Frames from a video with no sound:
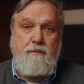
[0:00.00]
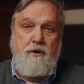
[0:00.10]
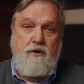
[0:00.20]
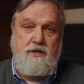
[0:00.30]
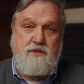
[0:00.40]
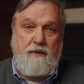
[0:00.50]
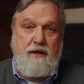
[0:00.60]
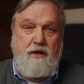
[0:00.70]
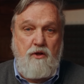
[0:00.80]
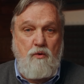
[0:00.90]
here to explain
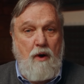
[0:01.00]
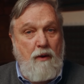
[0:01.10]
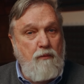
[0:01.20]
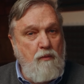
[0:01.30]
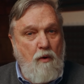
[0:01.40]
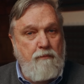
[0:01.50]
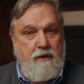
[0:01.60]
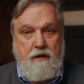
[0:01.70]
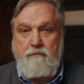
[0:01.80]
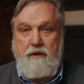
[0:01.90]
to you why we won't be
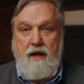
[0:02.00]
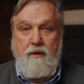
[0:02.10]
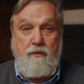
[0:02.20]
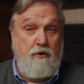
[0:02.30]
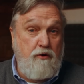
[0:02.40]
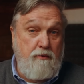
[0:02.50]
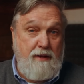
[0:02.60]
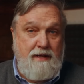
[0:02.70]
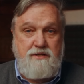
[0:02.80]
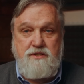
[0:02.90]
complying with your
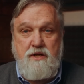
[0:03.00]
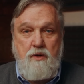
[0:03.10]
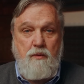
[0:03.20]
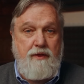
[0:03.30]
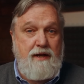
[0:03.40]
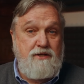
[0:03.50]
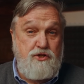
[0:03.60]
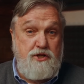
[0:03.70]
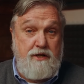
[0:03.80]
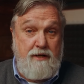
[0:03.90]
demands when the next
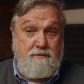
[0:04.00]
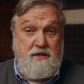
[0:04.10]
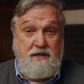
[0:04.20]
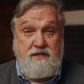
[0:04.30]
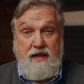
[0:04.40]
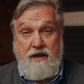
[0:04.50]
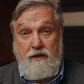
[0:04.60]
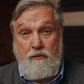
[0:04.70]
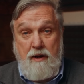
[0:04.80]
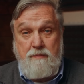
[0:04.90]
ginned-up sex scandal
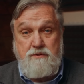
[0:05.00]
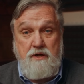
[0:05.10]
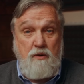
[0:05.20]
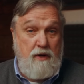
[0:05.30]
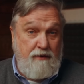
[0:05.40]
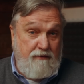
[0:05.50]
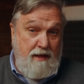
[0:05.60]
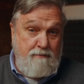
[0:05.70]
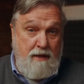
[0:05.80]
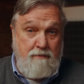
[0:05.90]
erupts, whenever
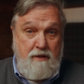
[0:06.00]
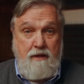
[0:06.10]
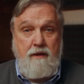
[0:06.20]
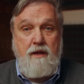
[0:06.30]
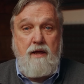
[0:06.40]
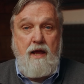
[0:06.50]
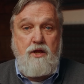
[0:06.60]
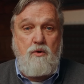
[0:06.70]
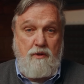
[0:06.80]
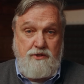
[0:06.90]
that may be, and
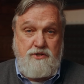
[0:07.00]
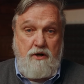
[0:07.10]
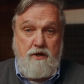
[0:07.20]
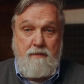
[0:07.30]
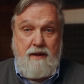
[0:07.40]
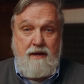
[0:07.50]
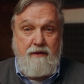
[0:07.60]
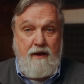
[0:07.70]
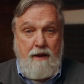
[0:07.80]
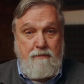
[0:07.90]
you all start demanding
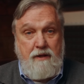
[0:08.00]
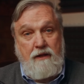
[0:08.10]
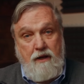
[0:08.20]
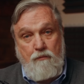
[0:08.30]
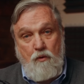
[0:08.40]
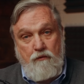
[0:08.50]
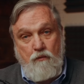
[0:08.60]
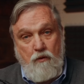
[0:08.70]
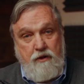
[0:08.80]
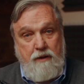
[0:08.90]
that I be a little more
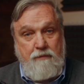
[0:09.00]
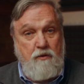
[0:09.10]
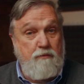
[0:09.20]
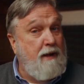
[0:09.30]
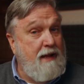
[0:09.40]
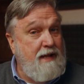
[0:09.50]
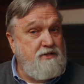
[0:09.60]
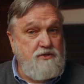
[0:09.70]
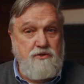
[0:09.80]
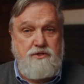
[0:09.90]
forthcoming with my
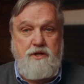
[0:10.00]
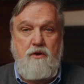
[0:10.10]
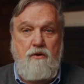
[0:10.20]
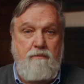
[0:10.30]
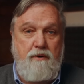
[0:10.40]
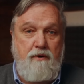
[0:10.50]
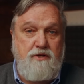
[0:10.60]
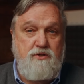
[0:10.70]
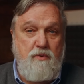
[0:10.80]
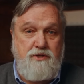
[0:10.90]
answers to your
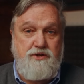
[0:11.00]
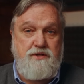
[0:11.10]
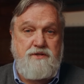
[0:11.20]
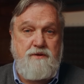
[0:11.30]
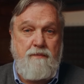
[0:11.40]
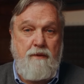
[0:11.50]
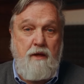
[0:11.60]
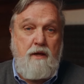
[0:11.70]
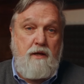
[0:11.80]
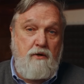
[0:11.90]
imperious questions.
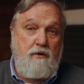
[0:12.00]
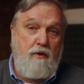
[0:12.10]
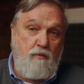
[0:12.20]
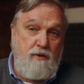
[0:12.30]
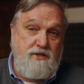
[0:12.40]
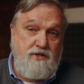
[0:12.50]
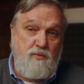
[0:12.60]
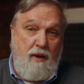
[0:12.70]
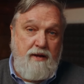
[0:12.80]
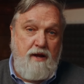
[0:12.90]
Here are the reasons
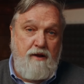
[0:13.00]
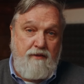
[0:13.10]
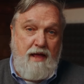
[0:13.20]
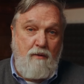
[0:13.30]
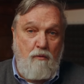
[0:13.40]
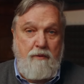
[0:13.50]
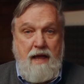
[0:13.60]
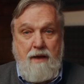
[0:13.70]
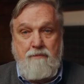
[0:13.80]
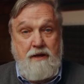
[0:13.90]
why none of that will be
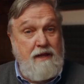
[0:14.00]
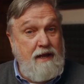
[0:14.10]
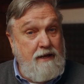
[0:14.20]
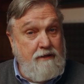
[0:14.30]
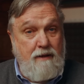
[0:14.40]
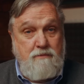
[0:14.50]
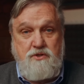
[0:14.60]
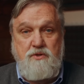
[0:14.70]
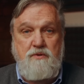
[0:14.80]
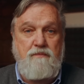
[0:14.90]
happening anytime
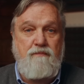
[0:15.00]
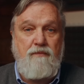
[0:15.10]
soon.